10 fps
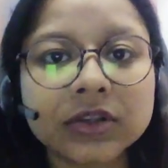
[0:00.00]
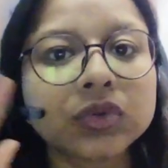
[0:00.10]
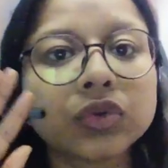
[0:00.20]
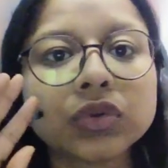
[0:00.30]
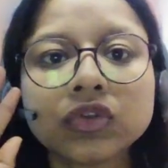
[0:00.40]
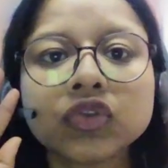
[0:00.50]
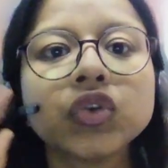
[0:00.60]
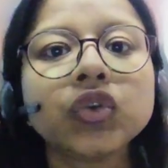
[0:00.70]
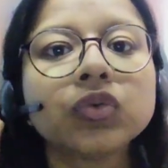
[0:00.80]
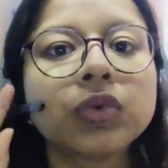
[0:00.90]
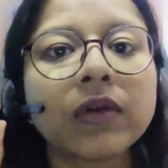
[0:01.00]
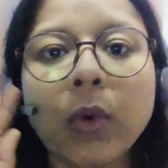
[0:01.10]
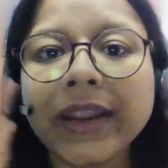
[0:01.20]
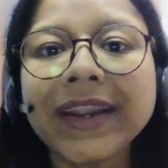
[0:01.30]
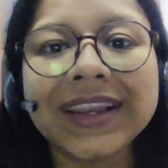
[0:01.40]
So so you
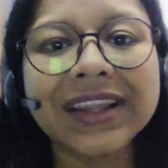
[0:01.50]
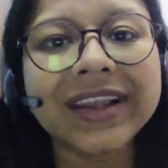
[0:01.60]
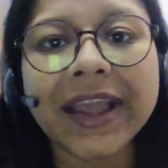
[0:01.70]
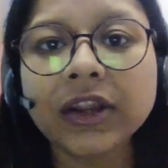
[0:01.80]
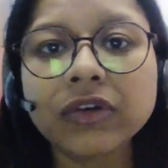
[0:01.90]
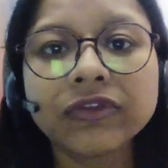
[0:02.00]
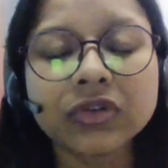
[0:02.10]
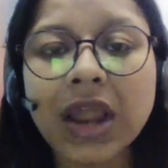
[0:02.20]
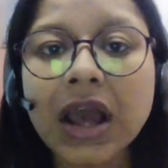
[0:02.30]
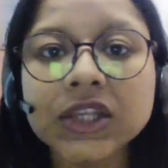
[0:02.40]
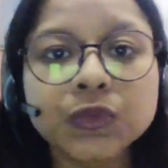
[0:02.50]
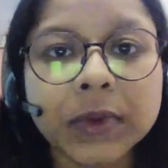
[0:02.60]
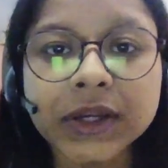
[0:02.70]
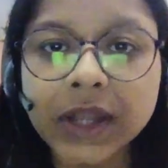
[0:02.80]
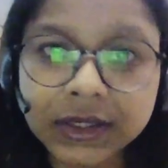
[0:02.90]
avoid any kind of you know last
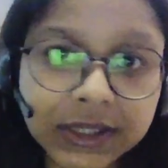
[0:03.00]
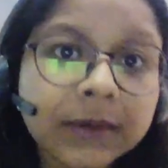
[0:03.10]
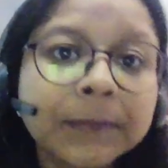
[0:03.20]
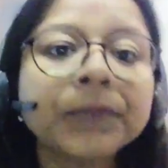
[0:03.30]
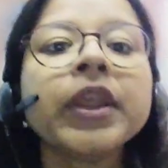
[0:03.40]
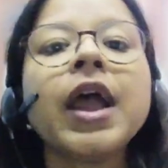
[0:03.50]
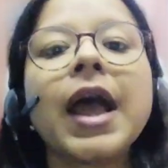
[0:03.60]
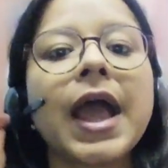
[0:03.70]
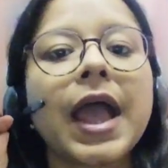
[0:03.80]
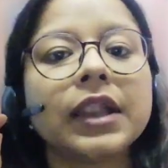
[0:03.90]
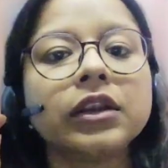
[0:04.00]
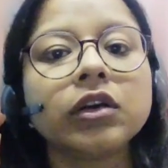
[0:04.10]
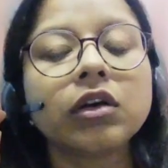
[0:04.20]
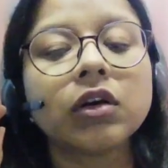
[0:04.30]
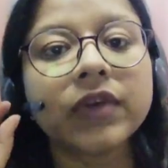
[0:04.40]
moment hurry and
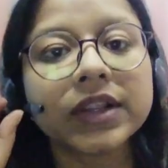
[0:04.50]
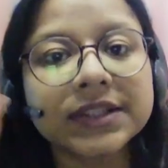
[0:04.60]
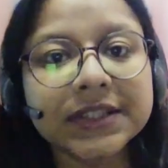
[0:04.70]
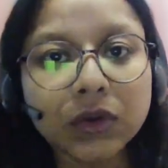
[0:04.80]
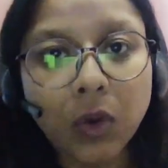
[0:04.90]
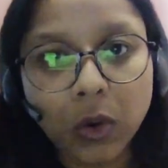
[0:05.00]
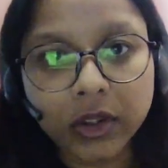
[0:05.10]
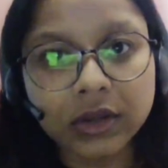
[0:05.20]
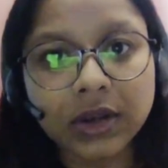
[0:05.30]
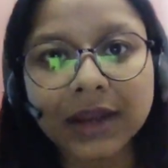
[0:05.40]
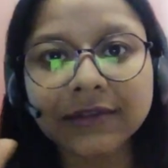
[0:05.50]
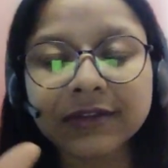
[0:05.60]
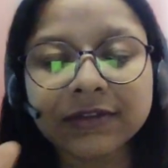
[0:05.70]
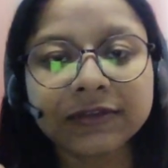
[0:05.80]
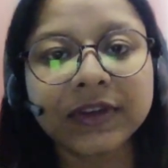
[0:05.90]
uh, once you log in at
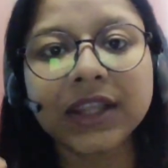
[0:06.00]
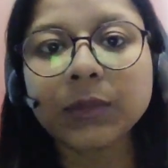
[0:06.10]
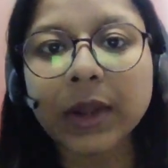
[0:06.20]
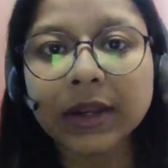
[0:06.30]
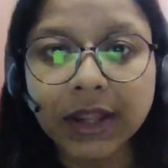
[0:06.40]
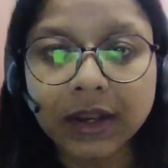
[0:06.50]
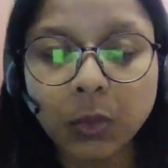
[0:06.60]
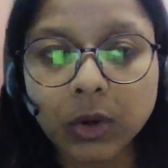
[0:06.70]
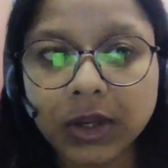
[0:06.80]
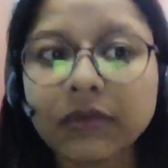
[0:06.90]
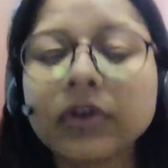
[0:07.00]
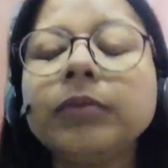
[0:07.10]
115, 110, whatever,